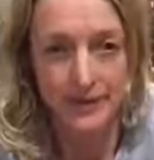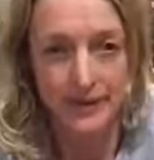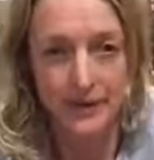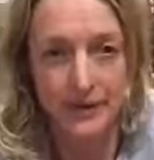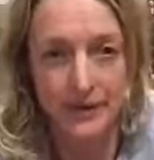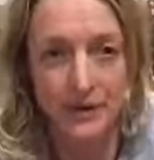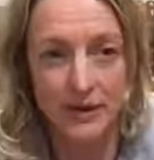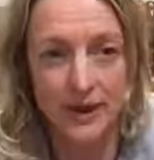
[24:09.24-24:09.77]

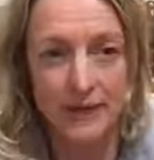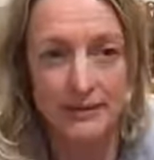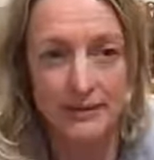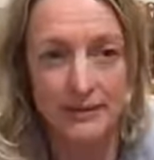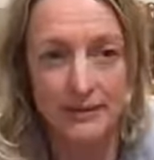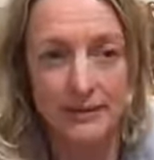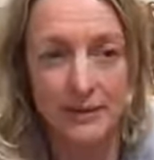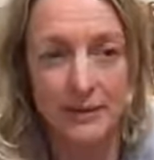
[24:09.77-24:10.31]
Great.
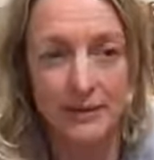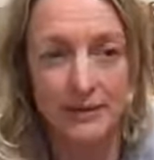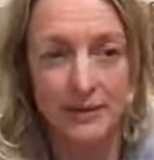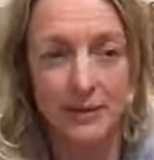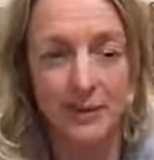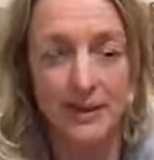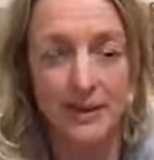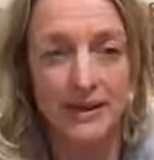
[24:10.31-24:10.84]

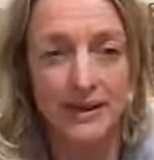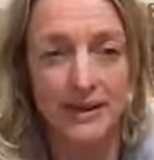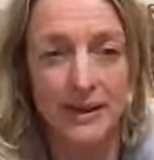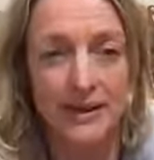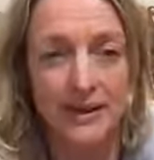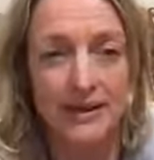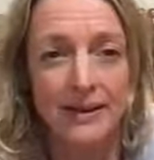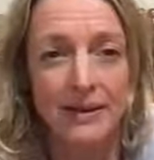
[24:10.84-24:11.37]
Well done,
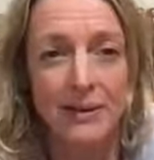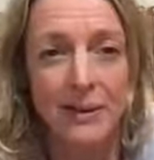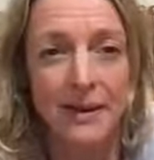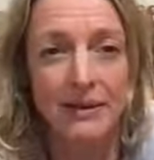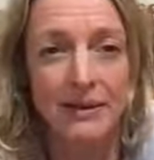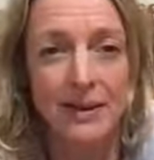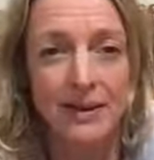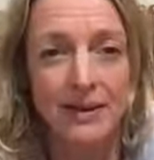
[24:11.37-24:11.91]
Kathy. Really, really
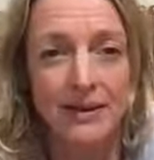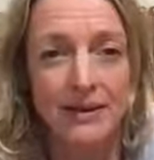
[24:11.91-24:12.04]
good.